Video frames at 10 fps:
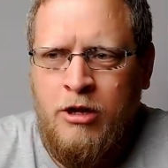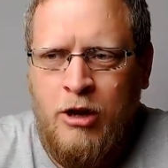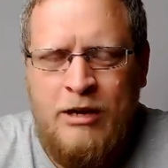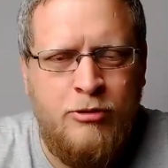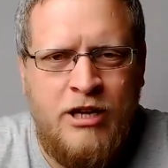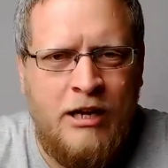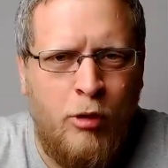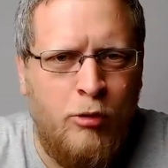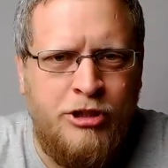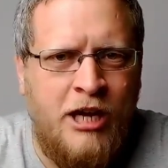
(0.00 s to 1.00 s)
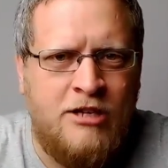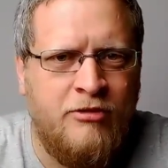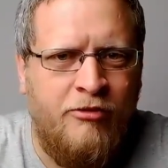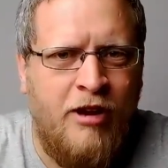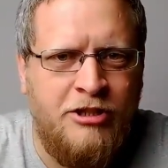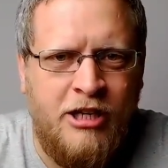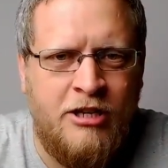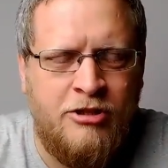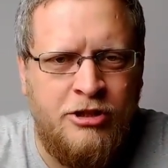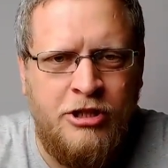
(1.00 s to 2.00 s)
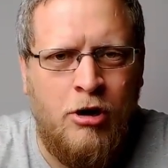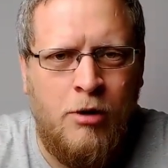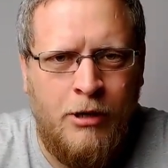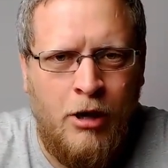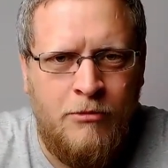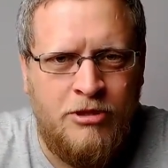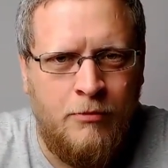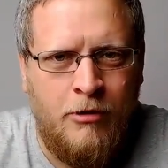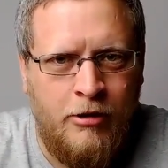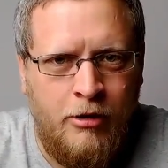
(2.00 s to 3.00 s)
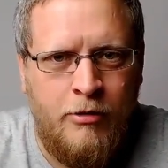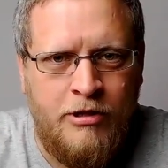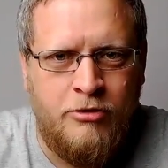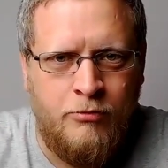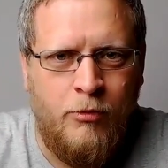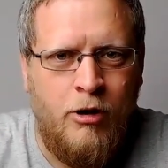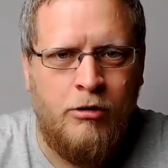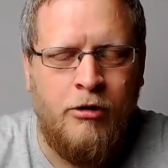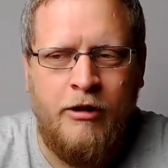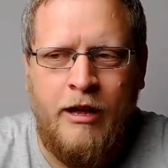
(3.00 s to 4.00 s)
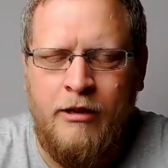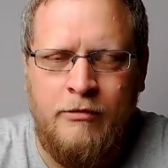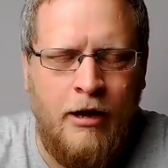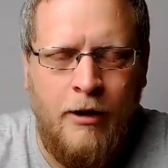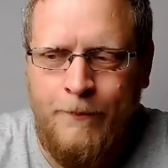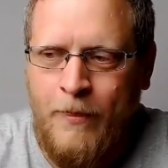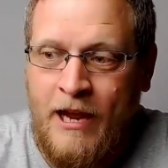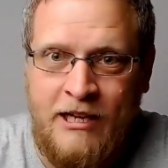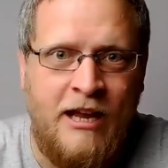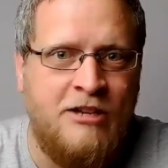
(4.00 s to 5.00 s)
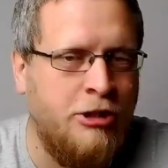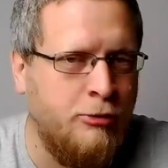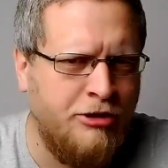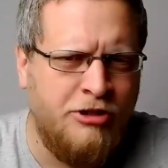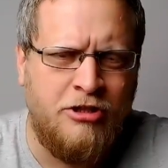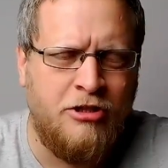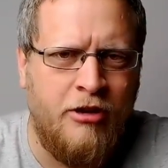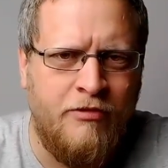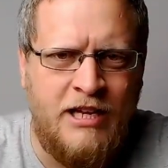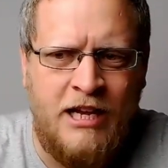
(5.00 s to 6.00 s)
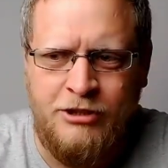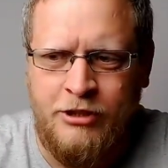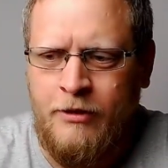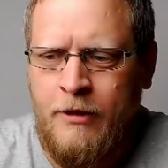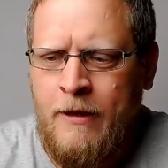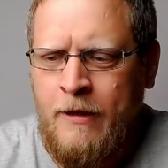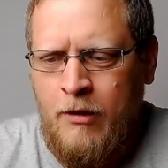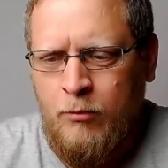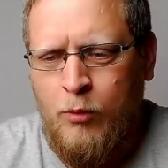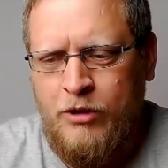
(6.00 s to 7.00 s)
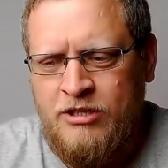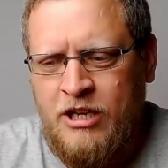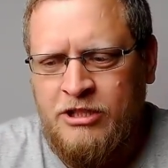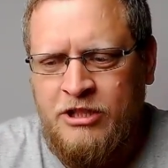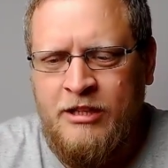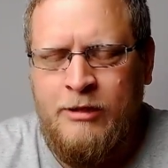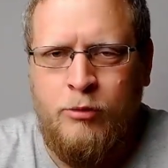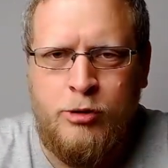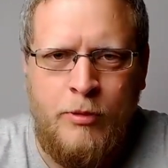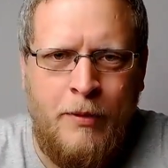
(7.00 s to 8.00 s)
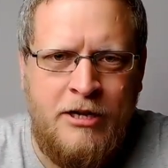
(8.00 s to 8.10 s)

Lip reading: he was saying, well, she hasn't fled yet, so she can't be homeless. And I'm like, no, it doesn't work like that. And in that situation, just as kind of a tangent, what we essentially did was we